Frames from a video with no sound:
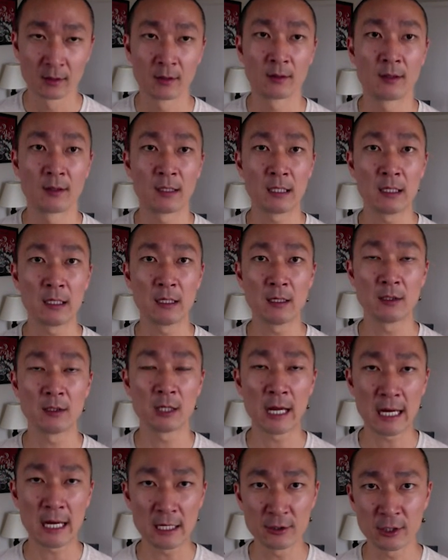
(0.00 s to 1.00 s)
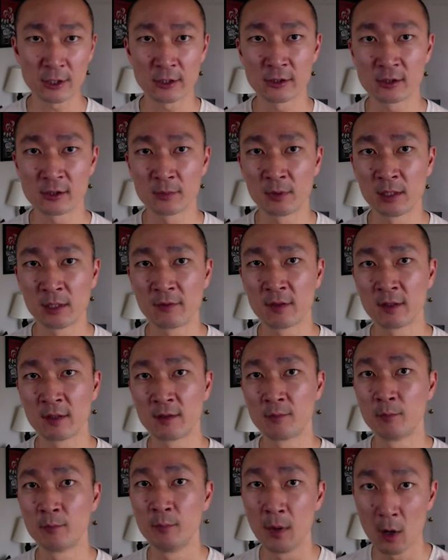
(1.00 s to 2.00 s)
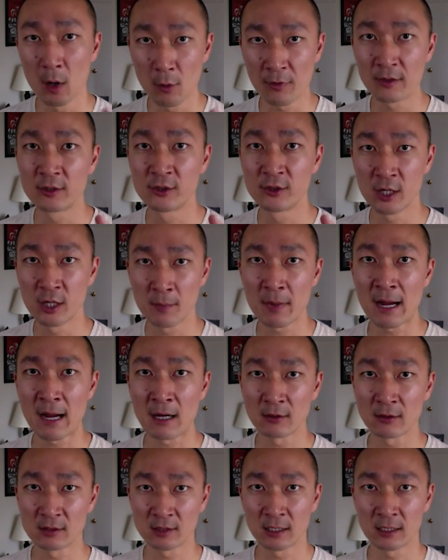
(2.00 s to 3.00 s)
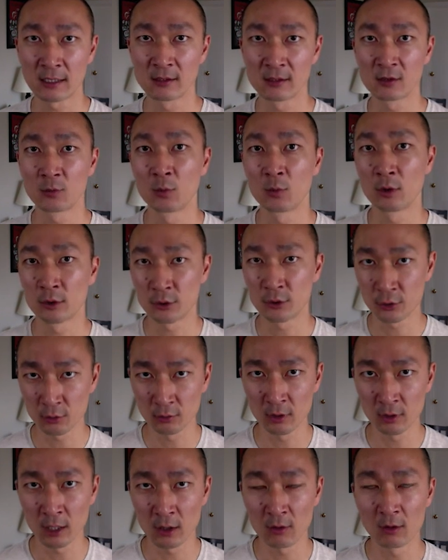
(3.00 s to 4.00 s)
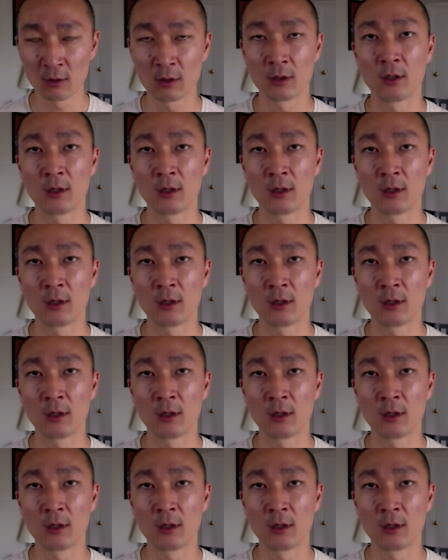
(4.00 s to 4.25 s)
the A judges believe that both jump outsides were too low,